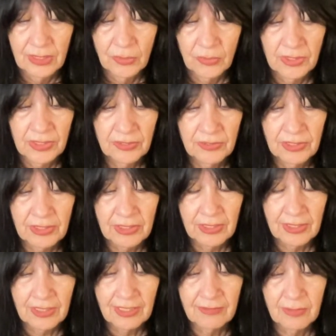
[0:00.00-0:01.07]
Where do you
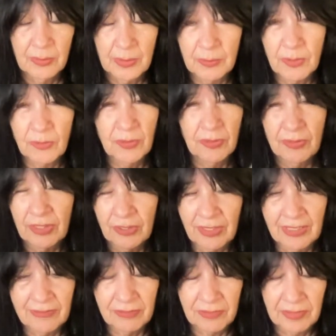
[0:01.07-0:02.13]
start? I remember we would
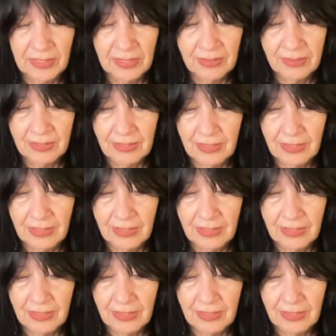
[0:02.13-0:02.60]
drive around,